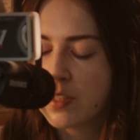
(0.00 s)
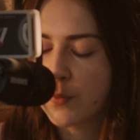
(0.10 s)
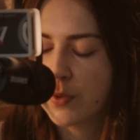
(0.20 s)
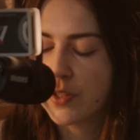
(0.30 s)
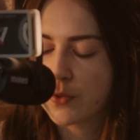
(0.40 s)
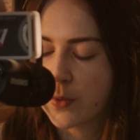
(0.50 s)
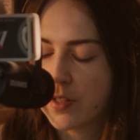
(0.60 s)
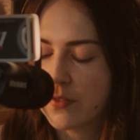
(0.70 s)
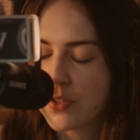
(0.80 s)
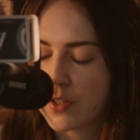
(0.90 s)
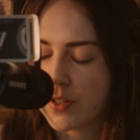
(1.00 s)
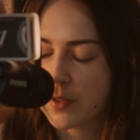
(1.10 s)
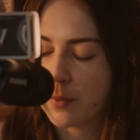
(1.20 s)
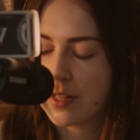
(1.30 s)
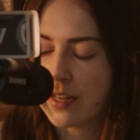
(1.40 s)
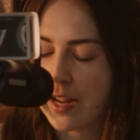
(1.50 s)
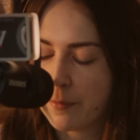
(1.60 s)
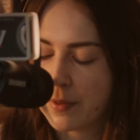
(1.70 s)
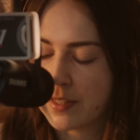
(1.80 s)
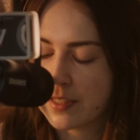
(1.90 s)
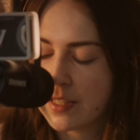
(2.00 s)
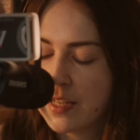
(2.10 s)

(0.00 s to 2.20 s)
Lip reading: When the dwarfs heard what had happened,